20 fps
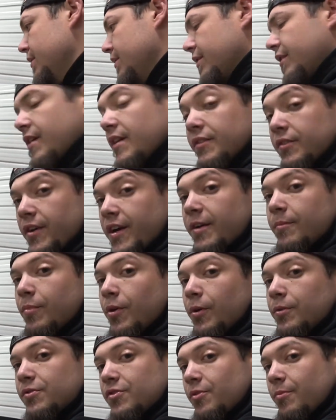Or not their head
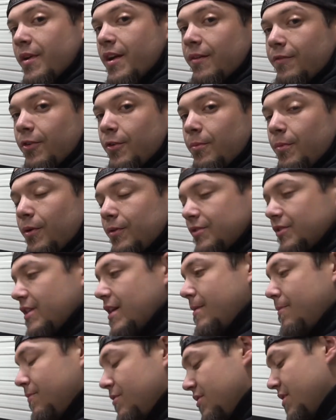bolts, their manifold bolts
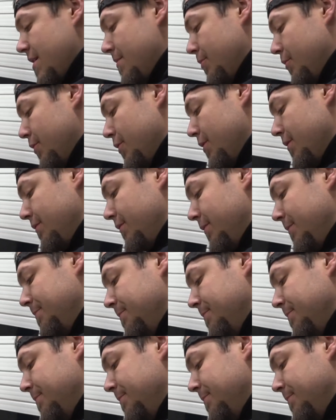snapping off.